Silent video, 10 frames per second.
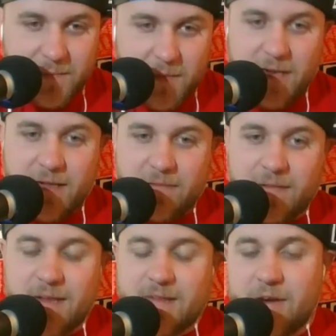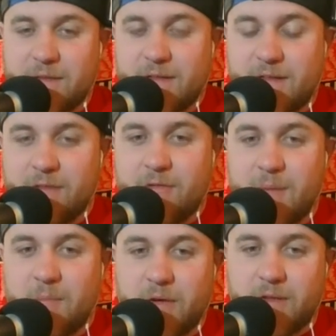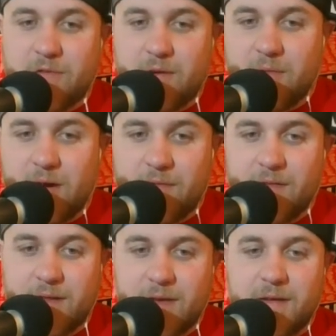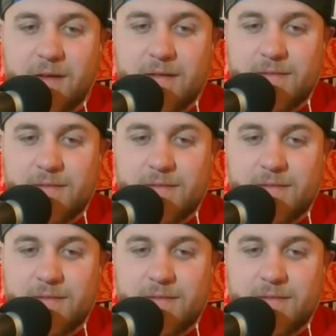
But I still have to stick with my boys, Street Profits and